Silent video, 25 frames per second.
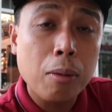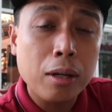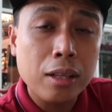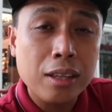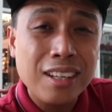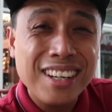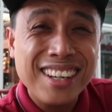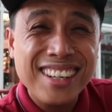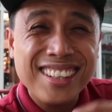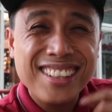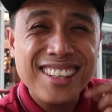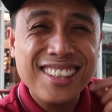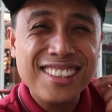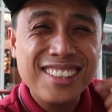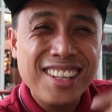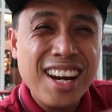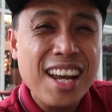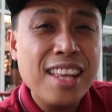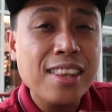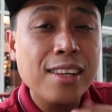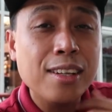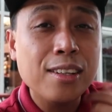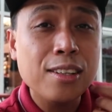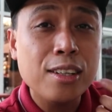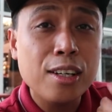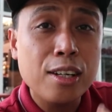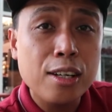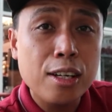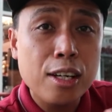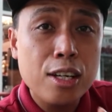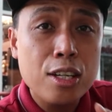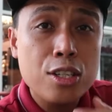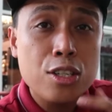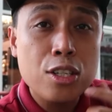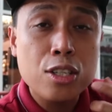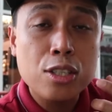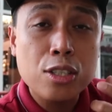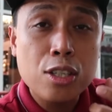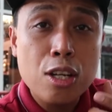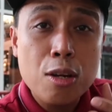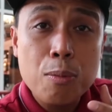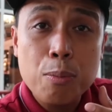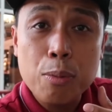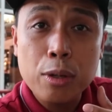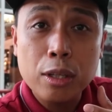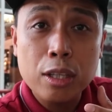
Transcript: But the trend and the range is still